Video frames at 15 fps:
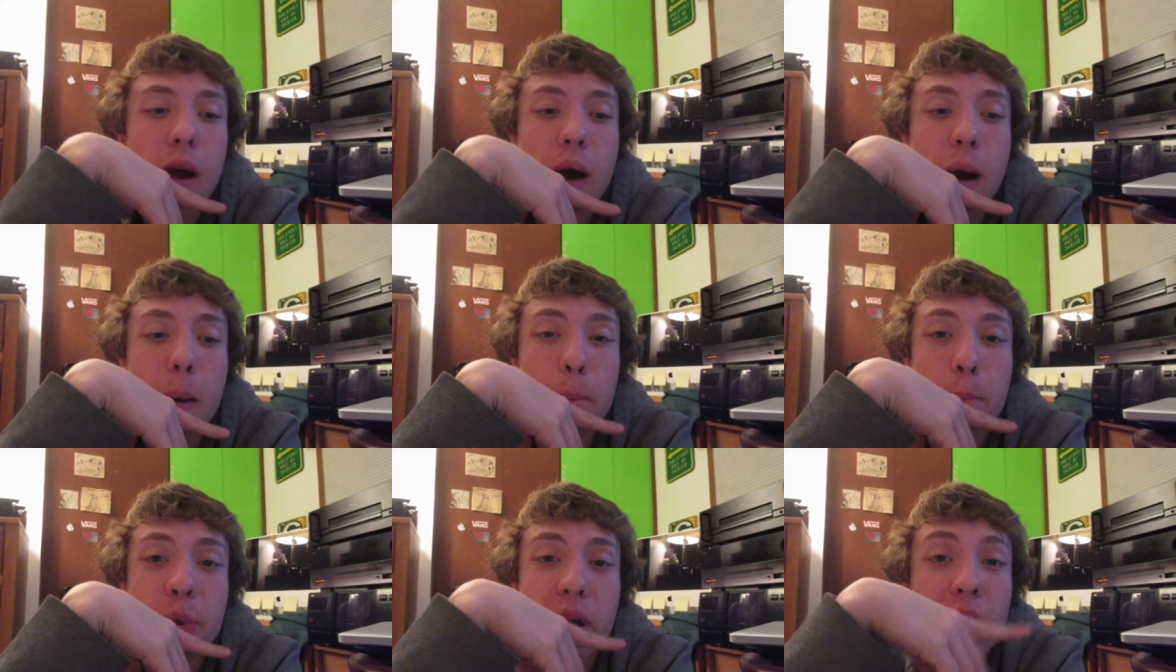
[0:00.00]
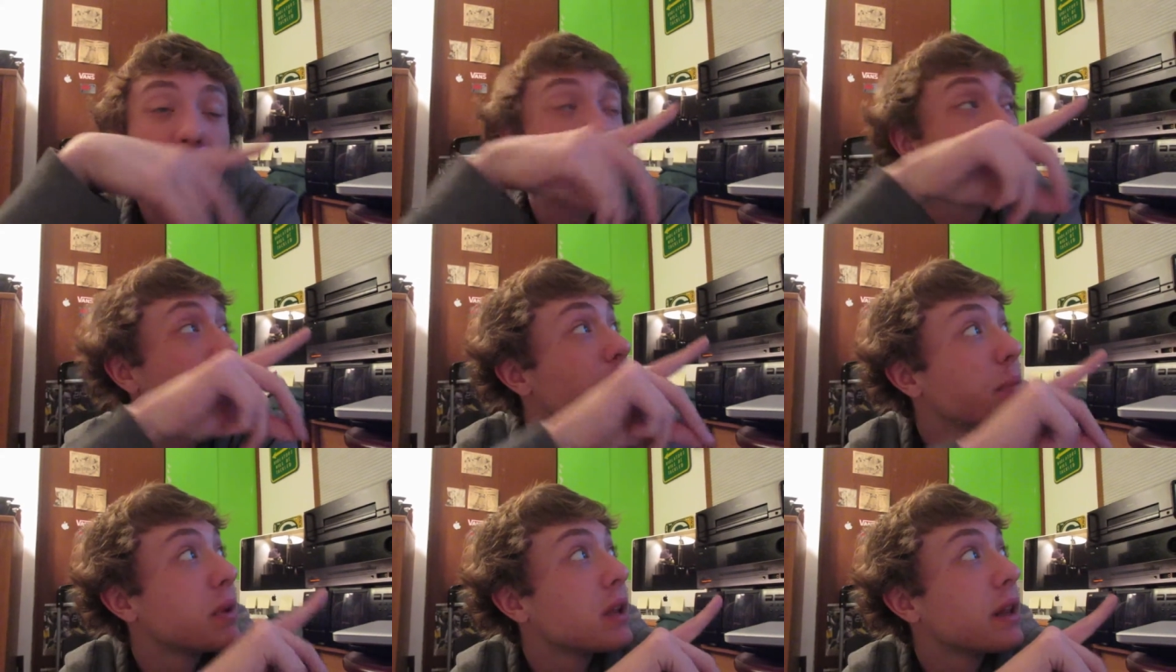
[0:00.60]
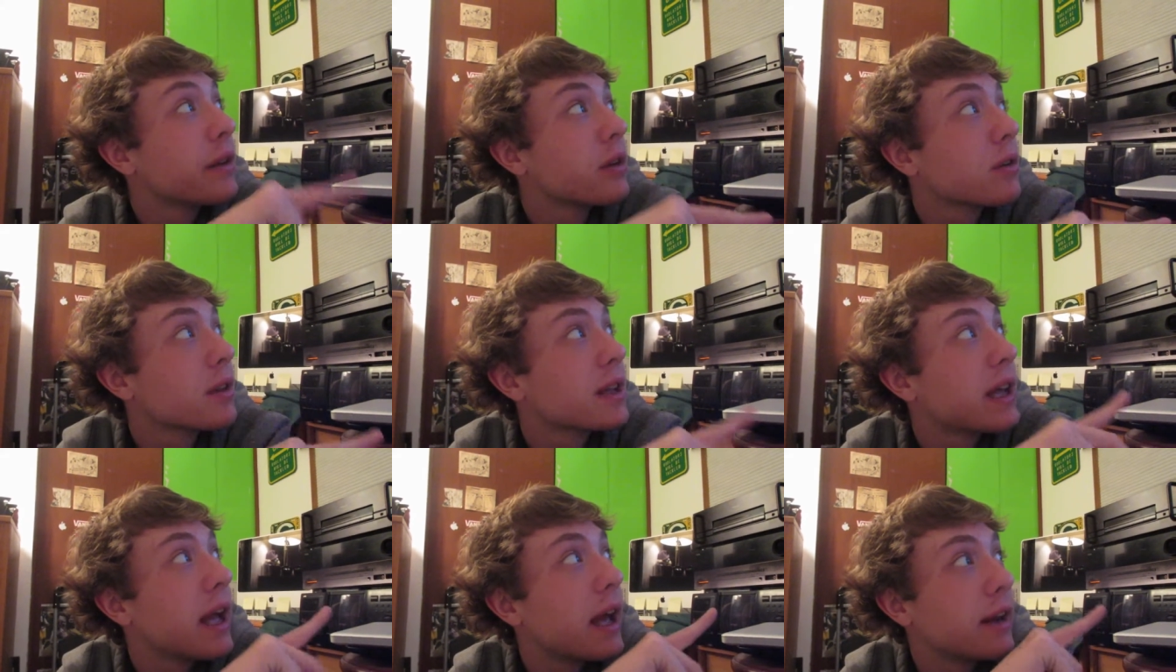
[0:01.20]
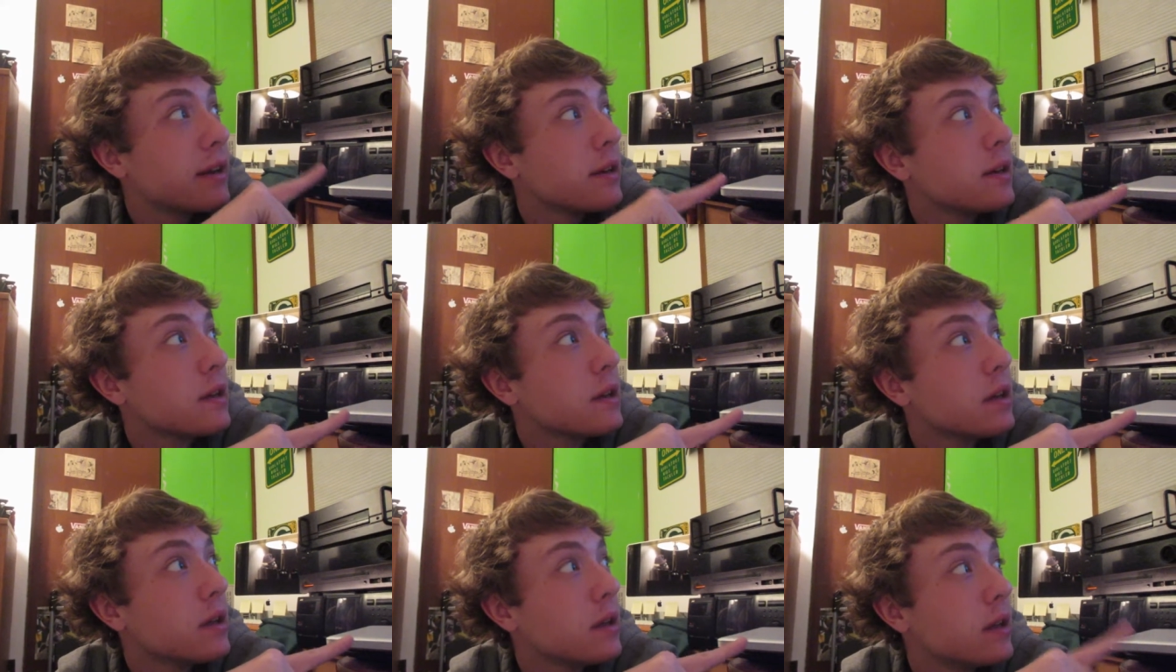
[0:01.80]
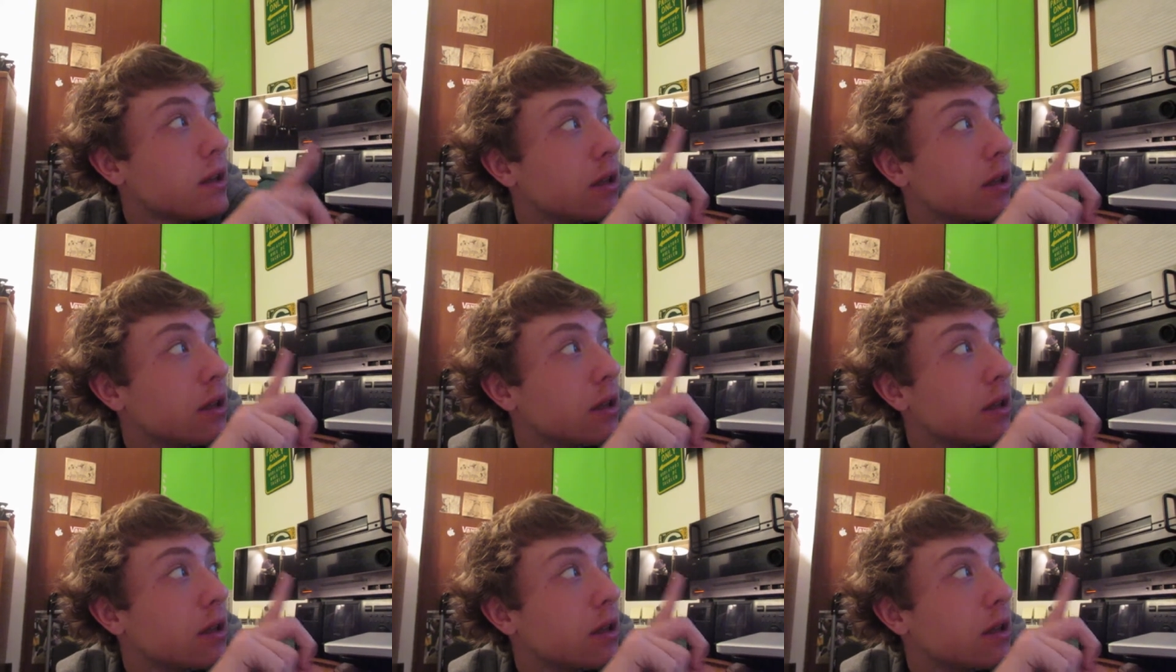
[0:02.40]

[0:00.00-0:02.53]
Um, but I've been literally editing